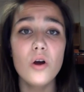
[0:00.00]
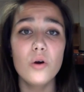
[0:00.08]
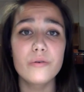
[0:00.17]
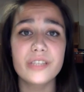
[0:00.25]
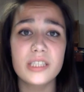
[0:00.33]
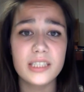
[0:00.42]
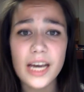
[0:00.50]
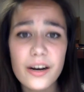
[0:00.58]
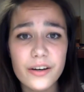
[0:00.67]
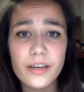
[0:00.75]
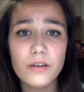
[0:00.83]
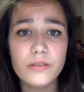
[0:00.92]
with
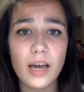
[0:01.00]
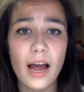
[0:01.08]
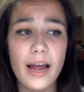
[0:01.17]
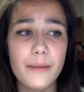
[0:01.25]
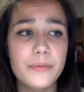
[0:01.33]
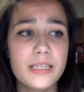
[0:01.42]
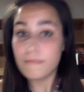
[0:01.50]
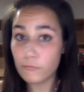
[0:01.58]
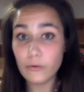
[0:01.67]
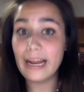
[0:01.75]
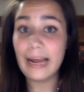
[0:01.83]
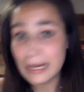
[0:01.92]
stereotypes.
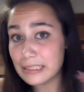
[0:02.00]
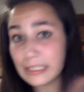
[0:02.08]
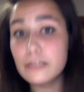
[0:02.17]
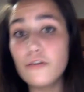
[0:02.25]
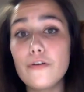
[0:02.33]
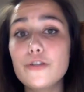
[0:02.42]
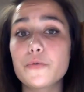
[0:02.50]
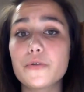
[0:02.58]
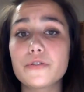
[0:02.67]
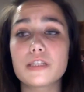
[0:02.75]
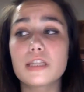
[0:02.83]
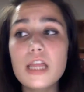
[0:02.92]
We, as
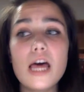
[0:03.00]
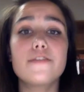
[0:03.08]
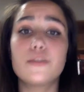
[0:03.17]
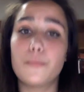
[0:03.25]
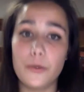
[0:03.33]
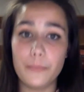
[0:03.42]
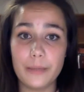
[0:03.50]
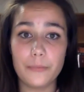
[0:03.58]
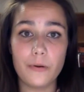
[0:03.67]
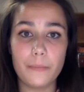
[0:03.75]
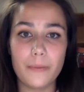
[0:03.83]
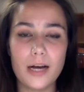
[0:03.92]
individuals, love to put people
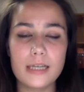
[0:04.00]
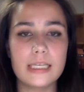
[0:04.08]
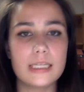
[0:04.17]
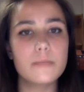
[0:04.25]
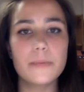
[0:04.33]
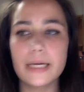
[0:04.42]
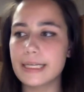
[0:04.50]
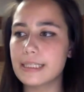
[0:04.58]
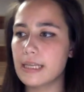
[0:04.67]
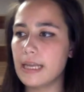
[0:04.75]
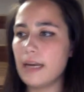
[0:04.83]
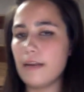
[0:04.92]
in boxes, because
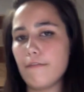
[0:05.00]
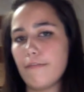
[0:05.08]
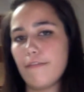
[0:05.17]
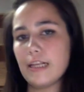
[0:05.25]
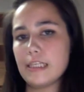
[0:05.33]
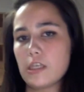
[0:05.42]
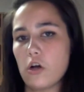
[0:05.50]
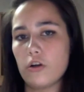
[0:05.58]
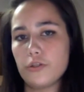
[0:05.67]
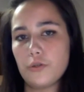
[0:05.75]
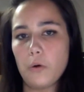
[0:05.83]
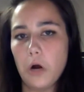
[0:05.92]
then it fits
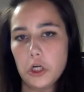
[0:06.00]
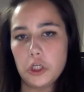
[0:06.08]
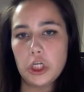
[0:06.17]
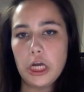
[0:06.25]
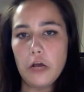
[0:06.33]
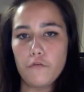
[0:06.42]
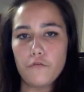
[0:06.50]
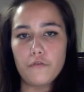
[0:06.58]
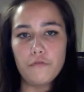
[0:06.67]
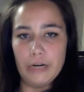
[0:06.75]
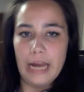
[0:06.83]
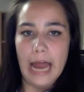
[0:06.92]
onto our shelf
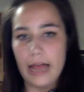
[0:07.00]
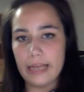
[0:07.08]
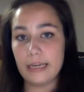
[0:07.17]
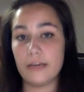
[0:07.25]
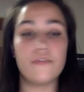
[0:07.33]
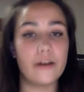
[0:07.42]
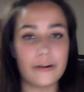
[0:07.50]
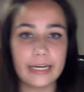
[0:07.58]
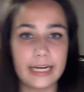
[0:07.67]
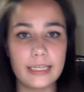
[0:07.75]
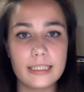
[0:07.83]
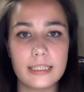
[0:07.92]
of reality very
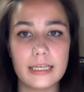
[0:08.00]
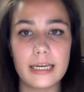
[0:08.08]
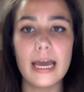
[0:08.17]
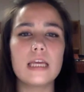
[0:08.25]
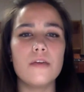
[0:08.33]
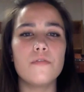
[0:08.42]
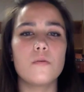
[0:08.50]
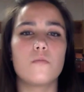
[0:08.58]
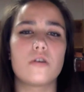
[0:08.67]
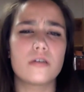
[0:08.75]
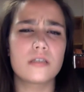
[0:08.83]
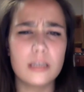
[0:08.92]
nicely. Even
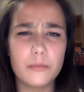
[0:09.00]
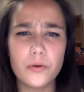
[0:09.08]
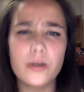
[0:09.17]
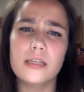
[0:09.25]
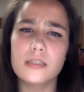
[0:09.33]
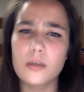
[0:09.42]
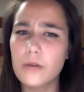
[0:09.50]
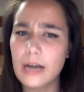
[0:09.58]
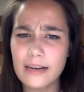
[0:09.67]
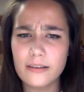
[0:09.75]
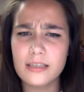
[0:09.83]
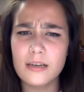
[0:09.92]
worse than putting someone
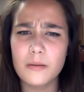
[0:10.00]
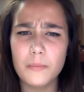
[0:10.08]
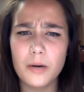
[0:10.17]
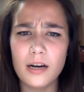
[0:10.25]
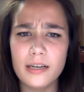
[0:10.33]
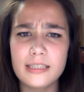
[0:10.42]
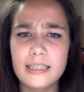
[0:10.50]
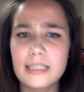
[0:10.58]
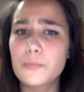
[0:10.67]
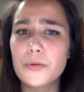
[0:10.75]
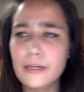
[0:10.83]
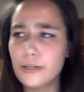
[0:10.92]
else in a box is
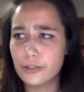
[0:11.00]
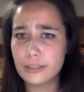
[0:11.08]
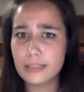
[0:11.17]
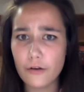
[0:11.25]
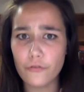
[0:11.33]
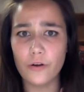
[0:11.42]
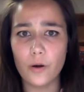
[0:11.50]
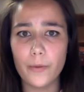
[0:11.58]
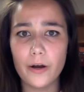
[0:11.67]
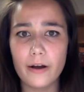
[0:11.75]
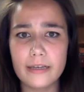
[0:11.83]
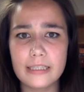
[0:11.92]
putting yourself in a
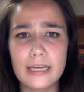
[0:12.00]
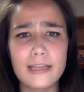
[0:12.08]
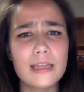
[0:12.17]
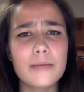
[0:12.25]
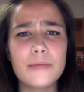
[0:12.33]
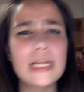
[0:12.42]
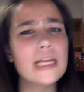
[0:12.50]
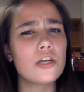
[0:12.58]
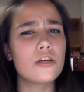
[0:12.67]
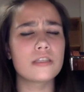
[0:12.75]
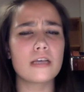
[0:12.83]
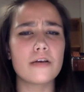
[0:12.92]
box and limiting
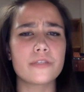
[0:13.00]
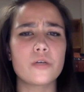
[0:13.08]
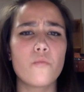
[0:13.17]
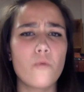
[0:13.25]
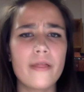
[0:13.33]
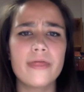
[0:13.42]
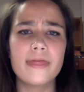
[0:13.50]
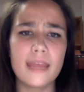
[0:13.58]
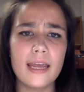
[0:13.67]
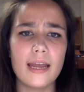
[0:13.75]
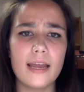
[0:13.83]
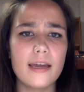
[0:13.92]
yourself to one
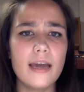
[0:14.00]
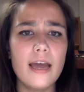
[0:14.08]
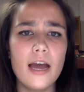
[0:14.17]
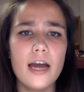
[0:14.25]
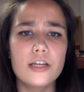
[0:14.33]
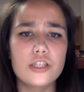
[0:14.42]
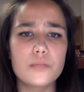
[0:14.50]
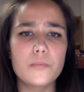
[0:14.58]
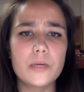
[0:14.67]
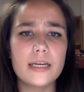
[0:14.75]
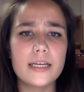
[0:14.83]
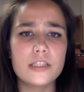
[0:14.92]
thing. Just
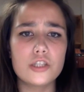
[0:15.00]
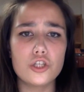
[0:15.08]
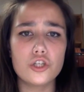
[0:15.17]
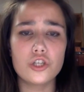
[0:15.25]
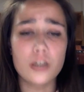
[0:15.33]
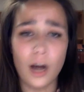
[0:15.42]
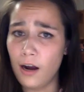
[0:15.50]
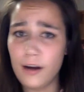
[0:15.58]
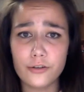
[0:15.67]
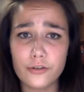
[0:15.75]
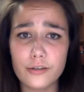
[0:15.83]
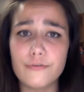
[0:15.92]
because you're not a
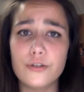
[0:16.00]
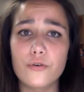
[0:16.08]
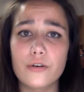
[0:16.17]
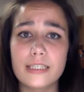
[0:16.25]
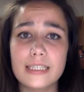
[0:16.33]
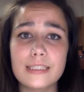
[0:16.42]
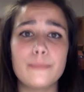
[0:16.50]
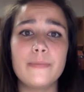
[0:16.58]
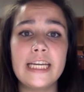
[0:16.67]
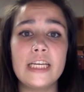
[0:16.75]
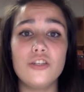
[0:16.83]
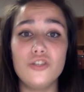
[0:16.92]
Gryffindor doesn't
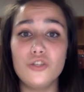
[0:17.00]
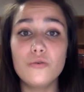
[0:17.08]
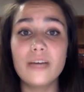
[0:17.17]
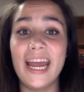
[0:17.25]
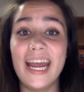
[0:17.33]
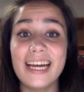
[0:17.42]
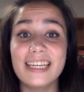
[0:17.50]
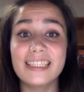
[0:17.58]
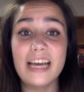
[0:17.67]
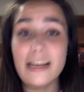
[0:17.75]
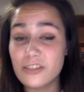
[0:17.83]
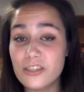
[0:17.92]
mean you can't
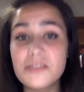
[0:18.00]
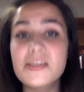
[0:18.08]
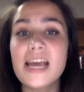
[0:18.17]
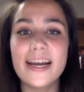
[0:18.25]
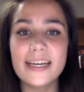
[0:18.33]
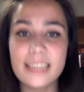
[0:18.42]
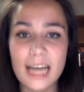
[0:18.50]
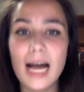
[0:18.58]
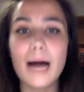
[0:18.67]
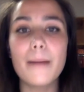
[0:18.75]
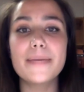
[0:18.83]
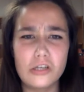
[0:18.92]
stand
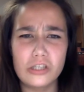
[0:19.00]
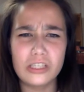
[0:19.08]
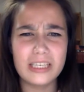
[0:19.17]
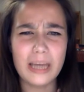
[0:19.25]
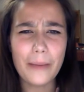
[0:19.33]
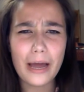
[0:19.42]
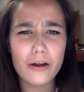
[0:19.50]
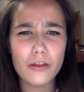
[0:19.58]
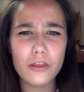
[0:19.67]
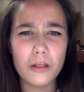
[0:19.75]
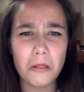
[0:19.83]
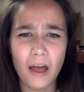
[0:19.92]
up, step out of
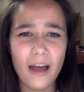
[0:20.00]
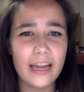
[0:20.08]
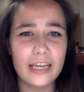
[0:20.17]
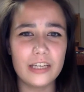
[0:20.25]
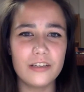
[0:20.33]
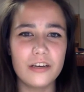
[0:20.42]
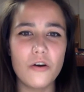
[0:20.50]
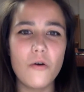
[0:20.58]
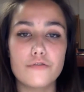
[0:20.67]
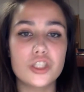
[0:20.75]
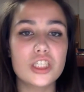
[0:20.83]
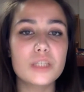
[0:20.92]
the line, you know?
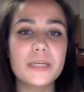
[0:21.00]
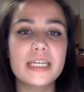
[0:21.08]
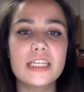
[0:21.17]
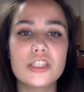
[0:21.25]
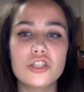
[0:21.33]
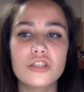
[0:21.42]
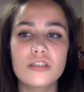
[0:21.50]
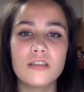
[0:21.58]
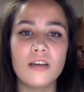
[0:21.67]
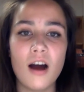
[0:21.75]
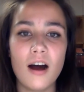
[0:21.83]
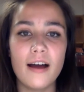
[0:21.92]
Just because you're
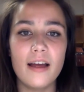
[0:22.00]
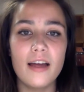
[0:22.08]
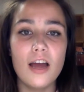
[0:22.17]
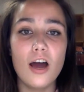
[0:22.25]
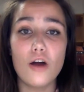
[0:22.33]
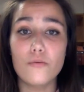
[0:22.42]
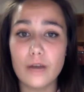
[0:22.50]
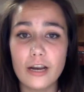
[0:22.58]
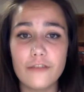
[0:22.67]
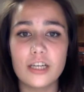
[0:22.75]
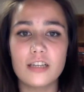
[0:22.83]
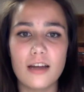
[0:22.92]
not a
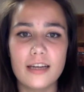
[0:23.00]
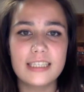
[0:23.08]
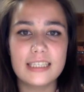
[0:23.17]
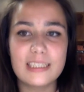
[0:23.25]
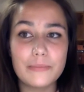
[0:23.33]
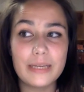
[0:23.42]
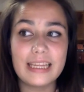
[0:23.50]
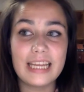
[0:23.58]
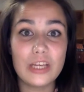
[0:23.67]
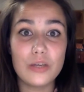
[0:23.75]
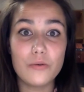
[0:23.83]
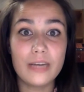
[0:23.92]
Ravenclaw doesn't mean
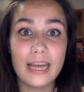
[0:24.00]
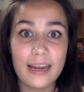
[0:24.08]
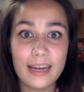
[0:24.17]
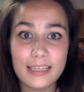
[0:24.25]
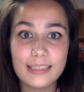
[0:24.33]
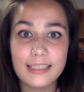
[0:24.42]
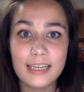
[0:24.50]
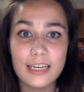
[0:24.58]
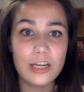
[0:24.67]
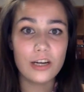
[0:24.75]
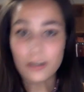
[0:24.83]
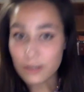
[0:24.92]
that you can't
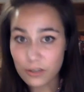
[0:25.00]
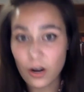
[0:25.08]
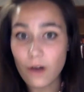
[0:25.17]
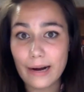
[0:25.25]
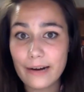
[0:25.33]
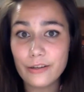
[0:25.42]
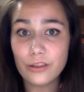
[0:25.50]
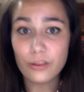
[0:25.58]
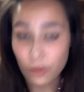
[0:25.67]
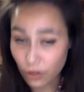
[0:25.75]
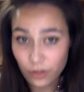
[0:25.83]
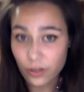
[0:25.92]
go out and
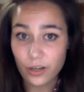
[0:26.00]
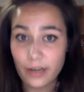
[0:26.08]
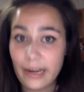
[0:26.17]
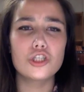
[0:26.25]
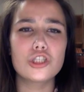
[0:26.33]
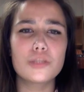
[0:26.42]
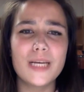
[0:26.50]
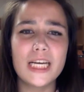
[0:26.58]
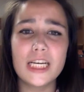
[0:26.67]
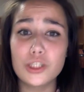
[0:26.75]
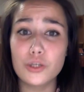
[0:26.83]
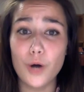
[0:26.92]
learn. Just
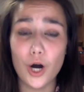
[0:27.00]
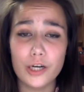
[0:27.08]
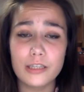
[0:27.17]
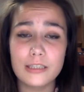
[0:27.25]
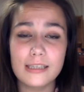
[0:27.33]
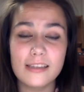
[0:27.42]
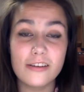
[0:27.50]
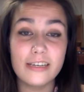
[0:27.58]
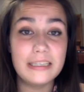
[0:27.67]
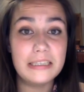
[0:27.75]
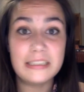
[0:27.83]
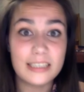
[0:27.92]
because you are
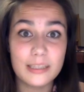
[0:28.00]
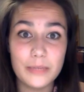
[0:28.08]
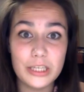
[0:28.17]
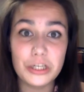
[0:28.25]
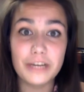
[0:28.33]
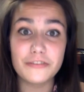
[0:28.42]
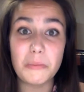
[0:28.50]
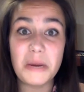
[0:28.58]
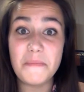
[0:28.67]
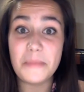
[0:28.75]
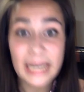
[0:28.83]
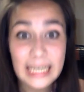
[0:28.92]
Slytherin doesn't mean you have to
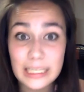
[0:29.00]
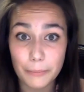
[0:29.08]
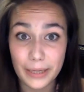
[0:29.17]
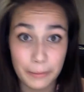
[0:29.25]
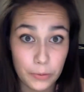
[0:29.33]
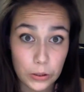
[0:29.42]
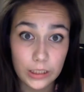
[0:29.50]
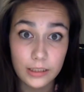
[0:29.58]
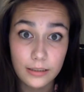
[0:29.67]
be mean to people.